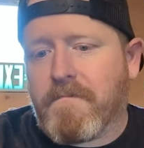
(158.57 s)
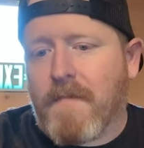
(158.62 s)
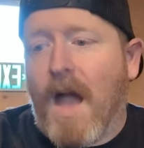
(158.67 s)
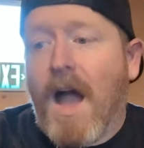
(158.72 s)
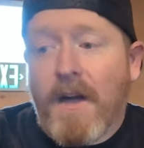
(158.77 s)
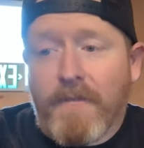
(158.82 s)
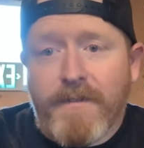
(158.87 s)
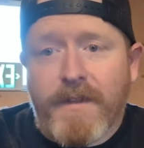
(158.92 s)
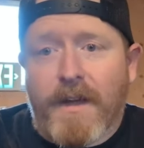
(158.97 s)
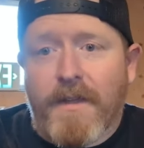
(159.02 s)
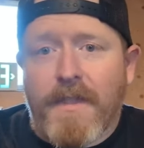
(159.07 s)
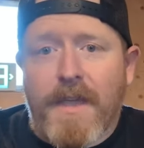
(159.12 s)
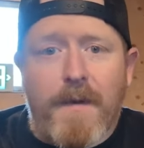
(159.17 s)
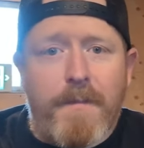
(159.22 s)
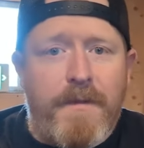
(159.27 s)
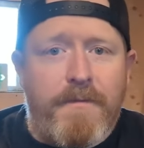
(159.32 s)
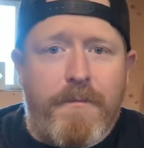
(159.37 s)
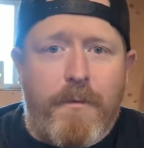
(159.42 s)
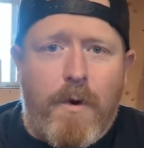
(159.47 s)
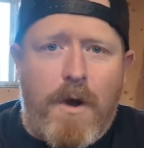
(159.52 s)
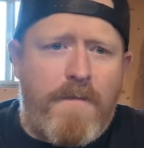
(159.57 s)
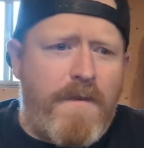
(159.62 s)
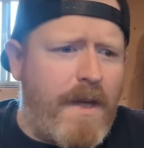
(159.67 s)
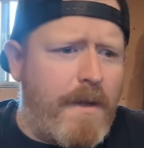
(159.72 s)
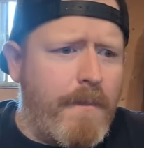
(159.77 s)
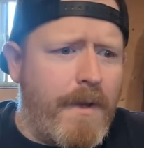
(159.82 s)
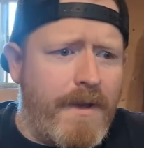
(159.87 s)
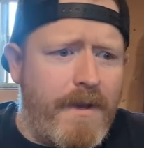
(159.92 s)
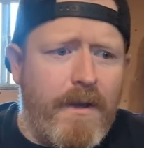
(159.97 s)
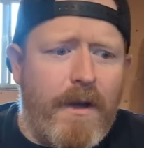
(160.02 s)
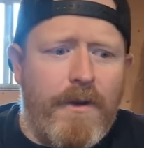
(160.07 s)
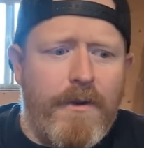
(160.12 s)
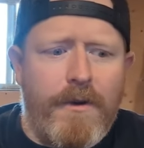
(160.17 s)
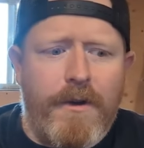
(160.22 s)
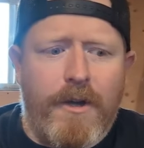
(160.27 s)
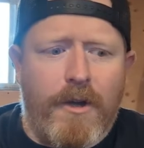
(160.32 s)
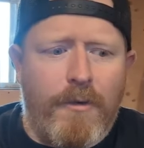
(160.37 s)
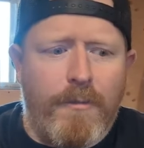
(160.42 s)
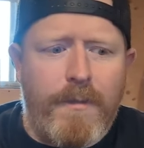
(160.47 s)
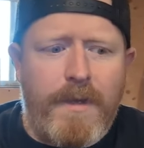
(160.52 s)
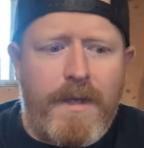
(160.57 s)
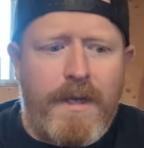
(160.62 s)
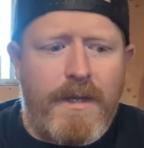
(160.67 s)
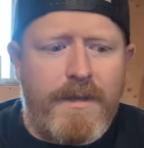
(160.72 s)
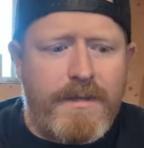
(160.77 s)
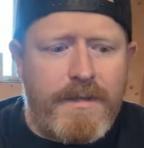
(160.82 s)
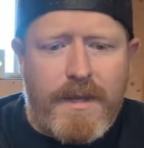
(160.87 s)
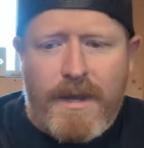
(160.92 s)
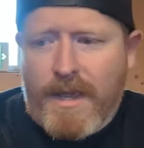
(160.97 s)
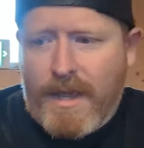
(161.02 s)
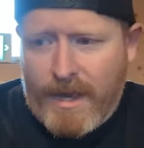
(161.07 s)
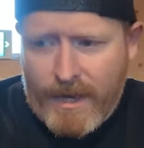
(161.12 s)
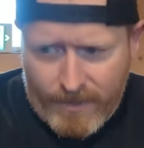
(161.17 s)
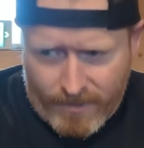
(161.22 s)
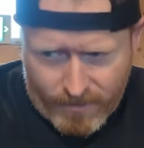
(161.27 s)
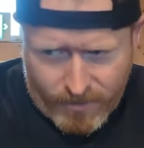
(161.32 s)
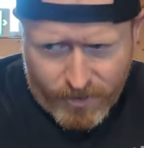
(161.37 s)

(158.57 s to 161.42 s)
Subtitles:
I've done that before. I've had my daughter help me. I said, hey,